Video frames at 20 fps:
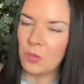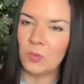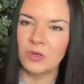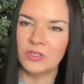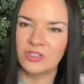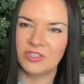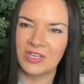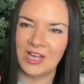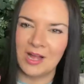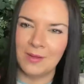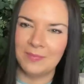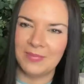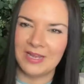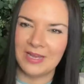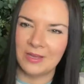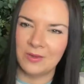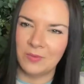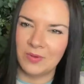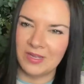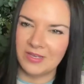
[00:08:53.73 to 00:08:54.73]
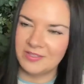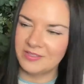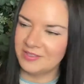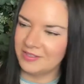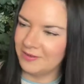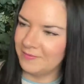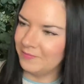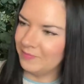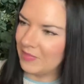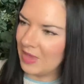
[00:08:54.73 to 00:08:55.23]
washing up liquid,
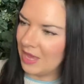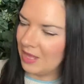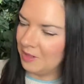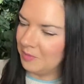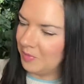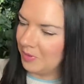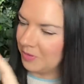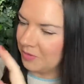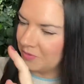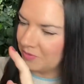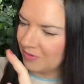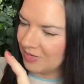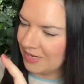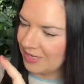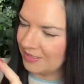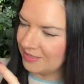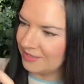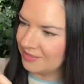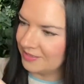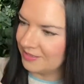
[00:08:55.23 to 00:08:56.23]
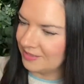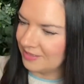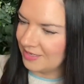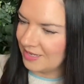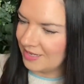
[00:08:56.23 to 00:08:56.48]
some elbow grease,